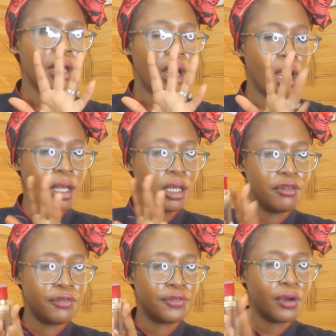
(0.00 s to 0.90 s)
early
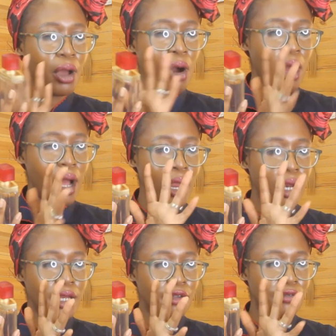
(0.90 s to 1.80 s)
fall,
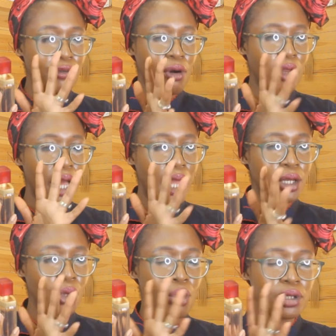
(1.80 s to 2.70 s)
early
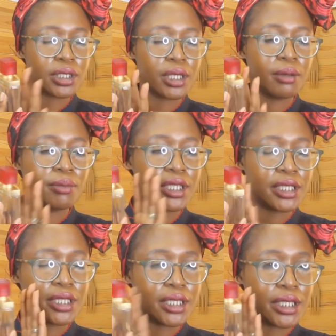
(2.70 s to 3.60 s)
autumn.
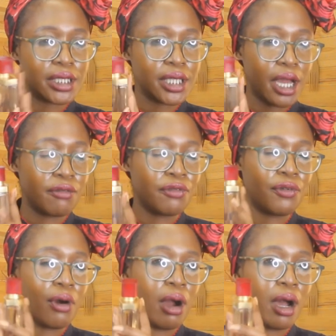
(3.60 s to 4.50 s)
This is the time
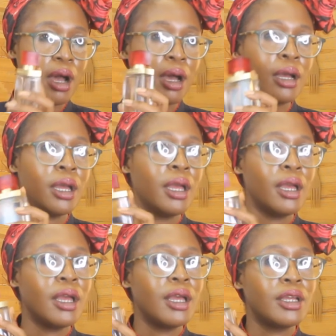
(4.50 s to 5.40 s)
for her.
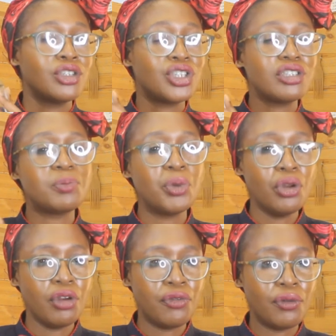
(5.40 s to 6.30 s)
she's
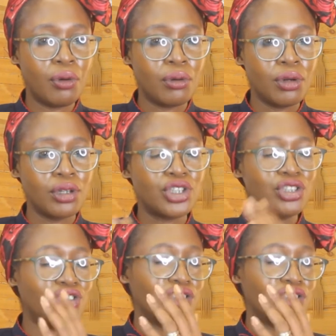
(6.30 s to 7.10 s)
beautiful, she's